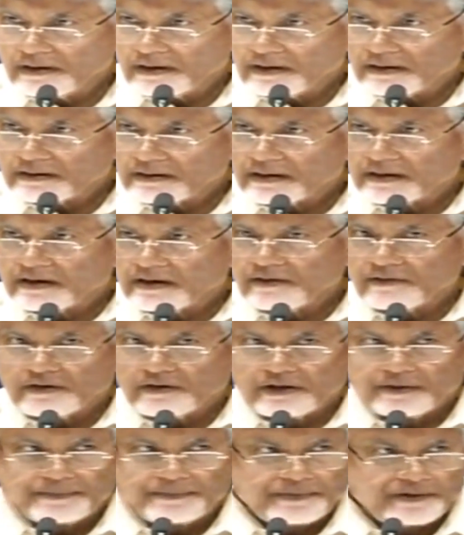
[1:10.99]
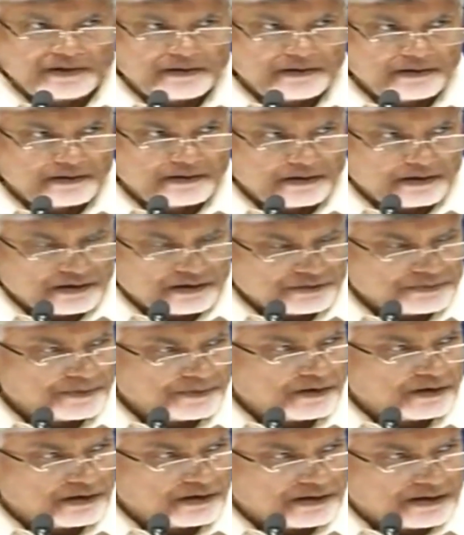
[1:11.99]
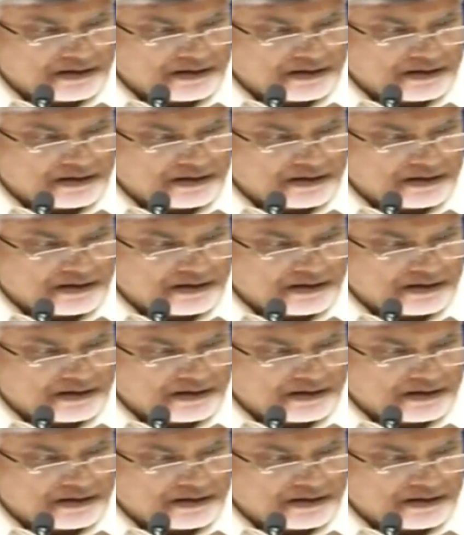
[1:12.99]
underdeveloped and small